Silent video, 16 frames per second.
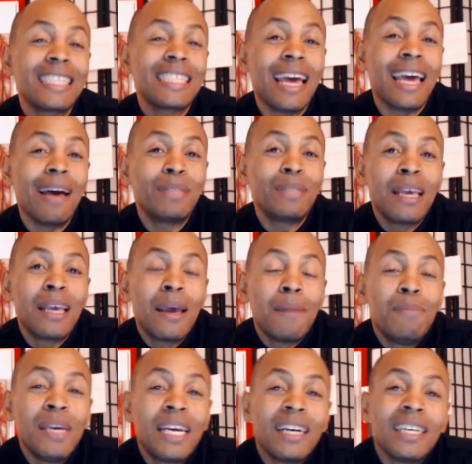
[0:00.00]
steps,
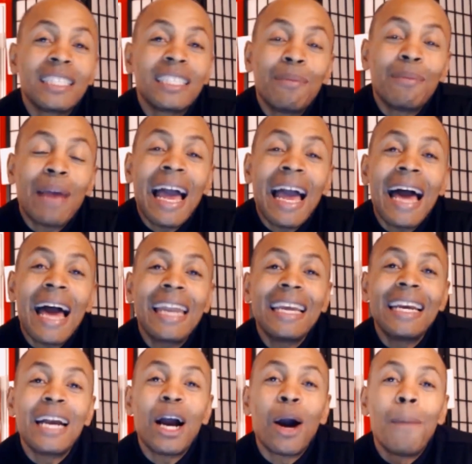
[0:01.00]
because I'm
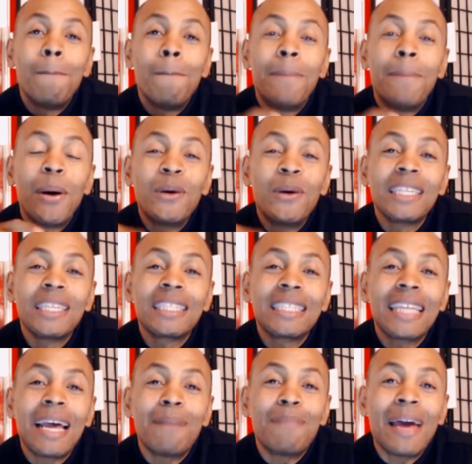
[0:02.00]
adding a
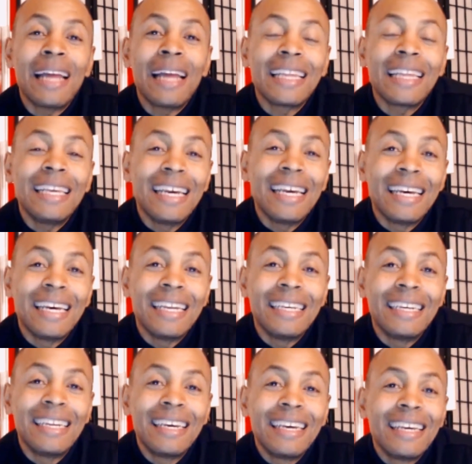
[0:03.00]
bonus step at the
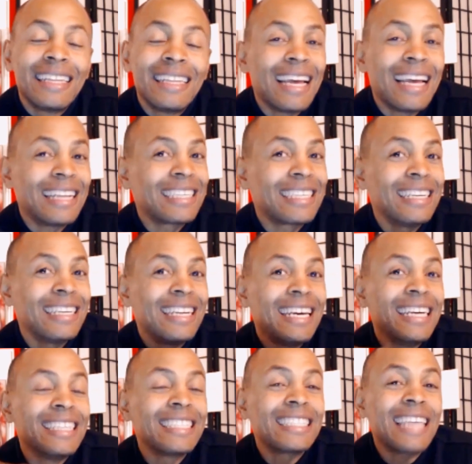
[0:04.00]
end. That's
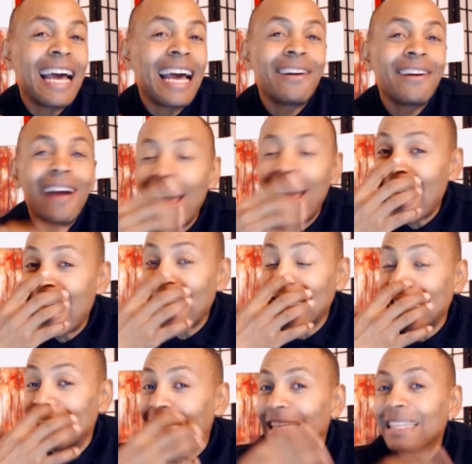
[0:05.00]
an insider
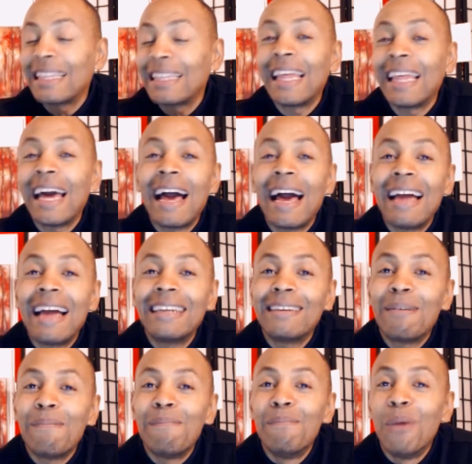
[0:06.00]
hack
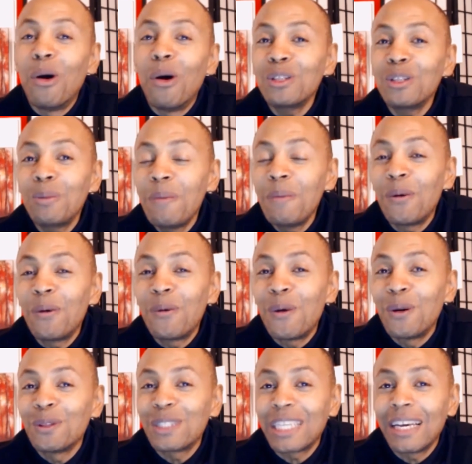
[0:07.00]
that most
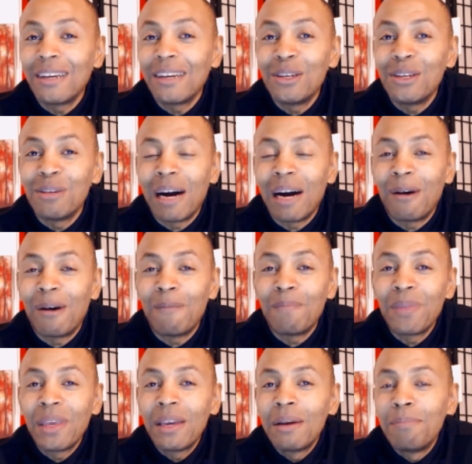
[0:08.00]
people won't tell you
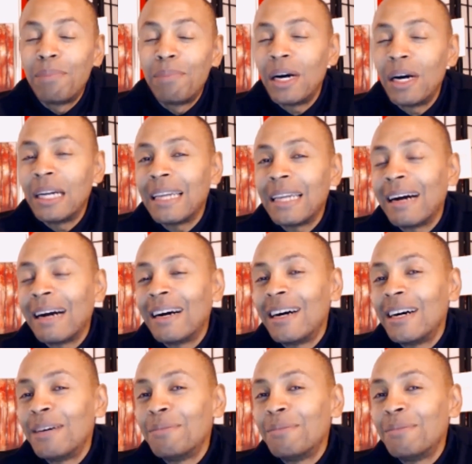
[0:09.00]
about, but